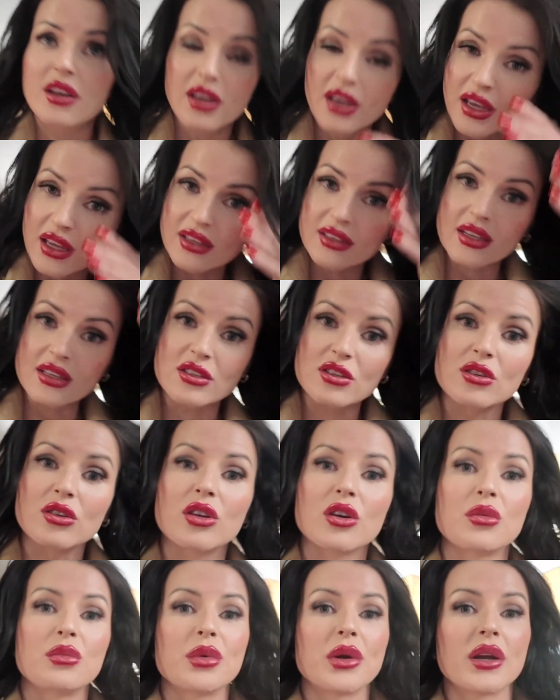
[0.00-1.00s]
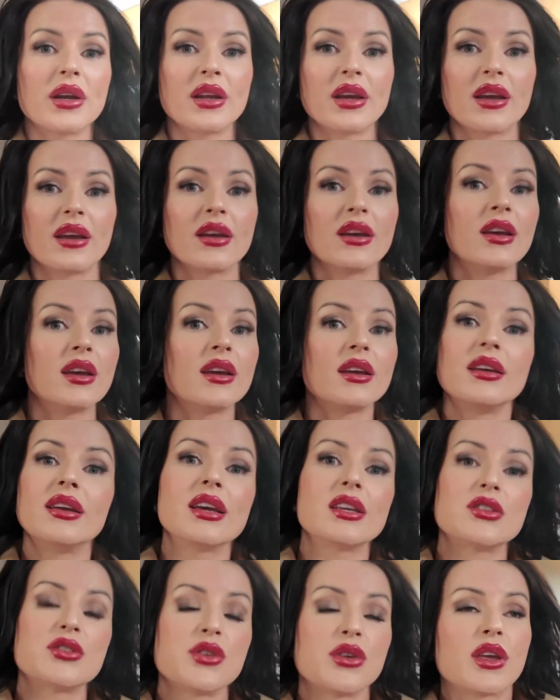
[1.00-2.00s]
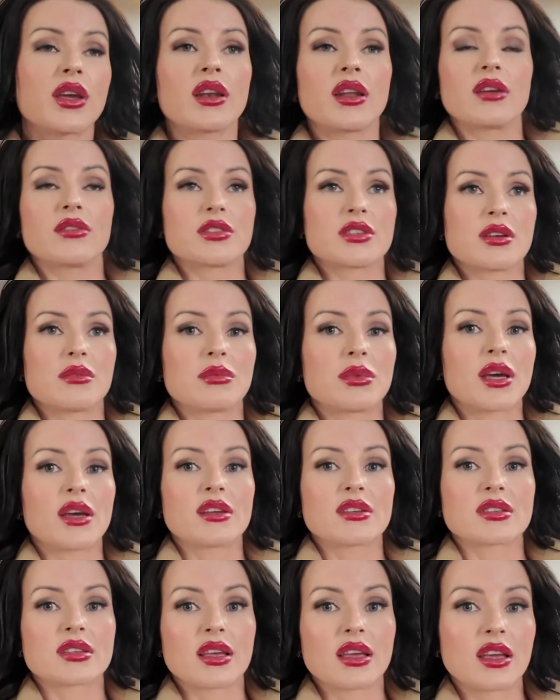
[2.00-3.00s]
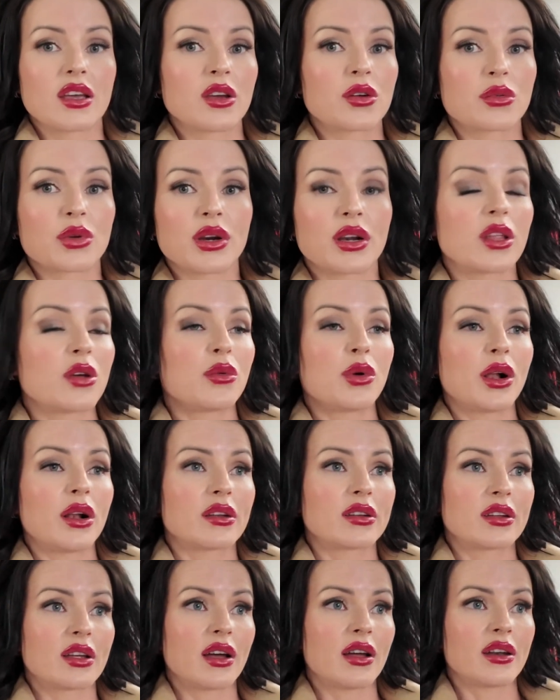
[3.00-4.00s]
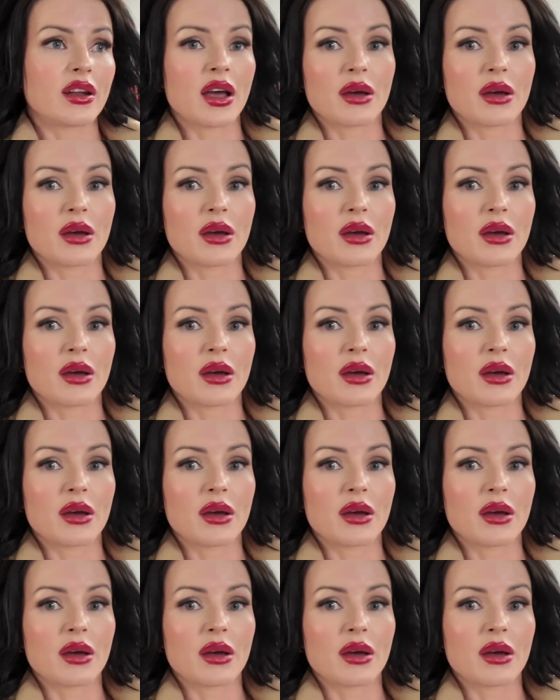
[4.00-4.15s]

It doesn't look pretty. Yes, you can have some nice ink, really well done.